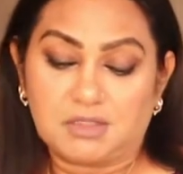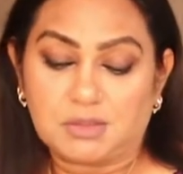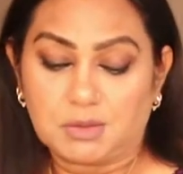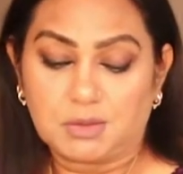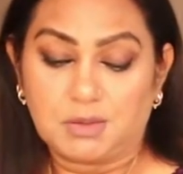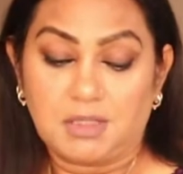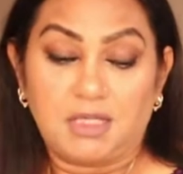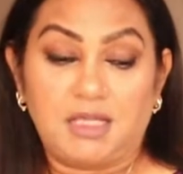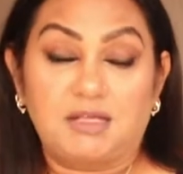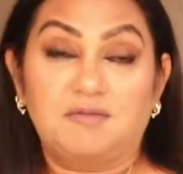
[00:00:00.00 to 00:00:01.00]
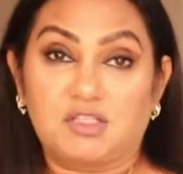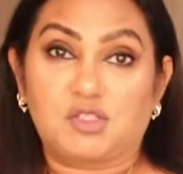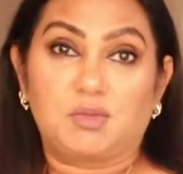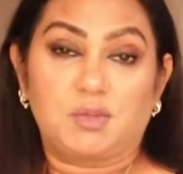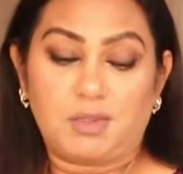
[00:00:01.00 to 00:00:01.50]
So in
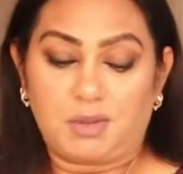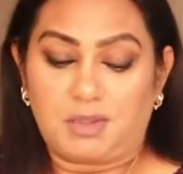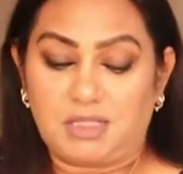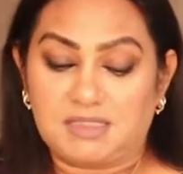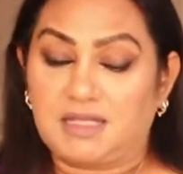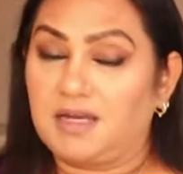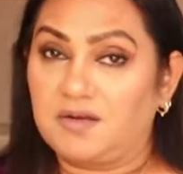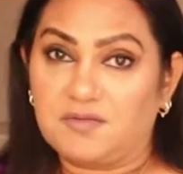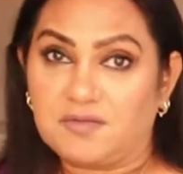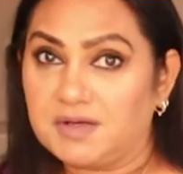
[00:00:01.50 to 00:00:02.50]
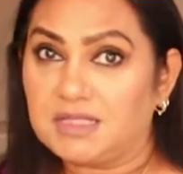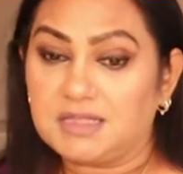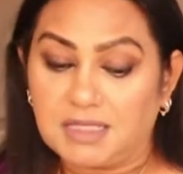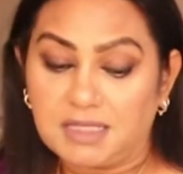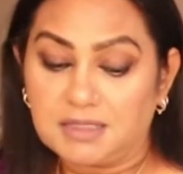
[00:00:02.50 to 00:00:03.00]
vegetable pakoras,
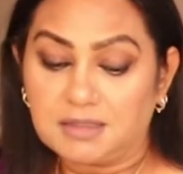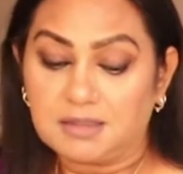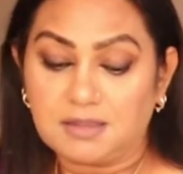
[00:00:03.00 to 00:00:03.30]
everything